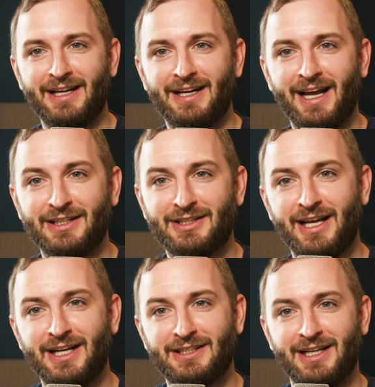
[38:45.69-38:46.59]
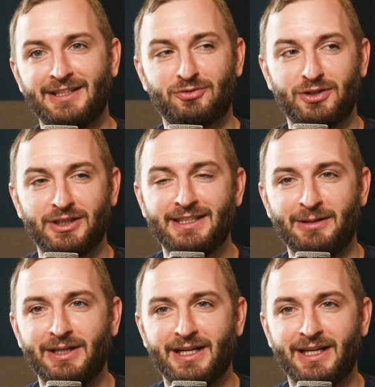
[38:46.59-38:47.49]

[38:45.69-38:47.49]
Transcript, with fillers: And and it's and it's it's really tempting.